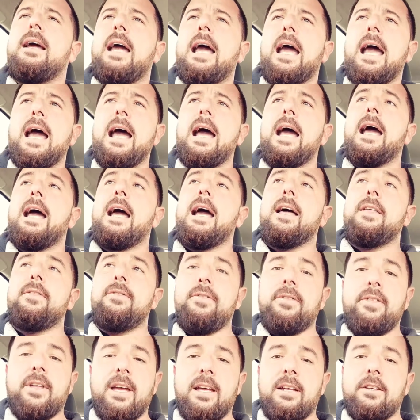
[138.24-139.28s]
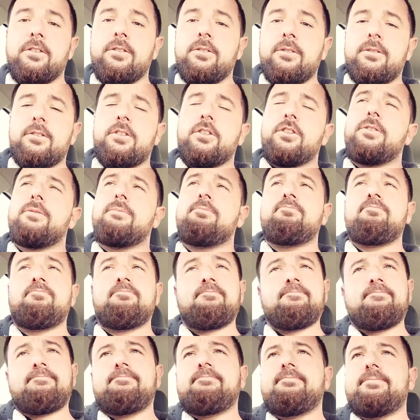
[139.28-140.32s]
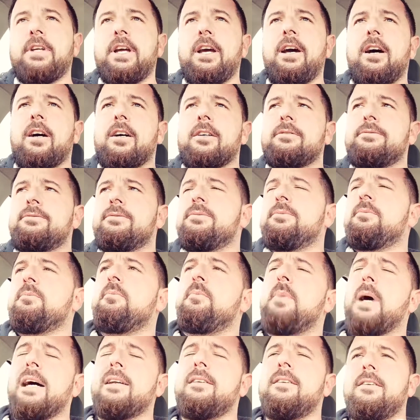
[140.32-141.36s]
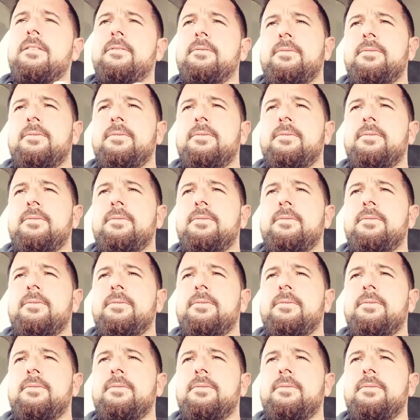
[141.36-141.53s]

And then, yeah, but